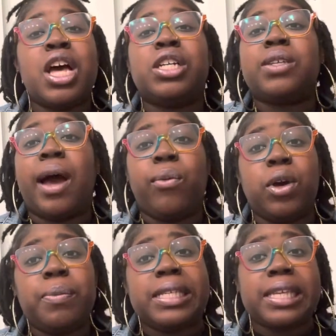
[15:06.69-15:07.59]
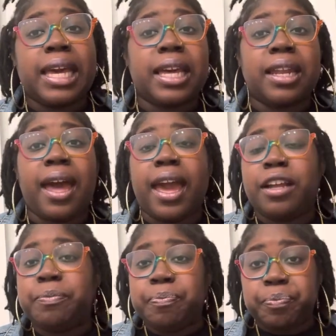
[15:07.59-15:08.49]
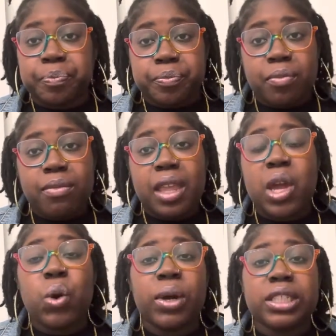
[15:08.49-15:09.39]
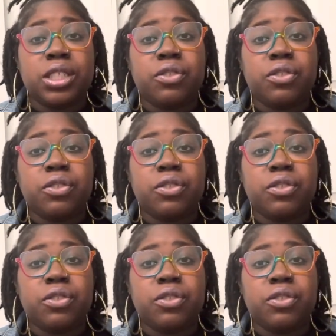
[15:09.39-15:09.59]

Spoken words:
So I will be taking like questions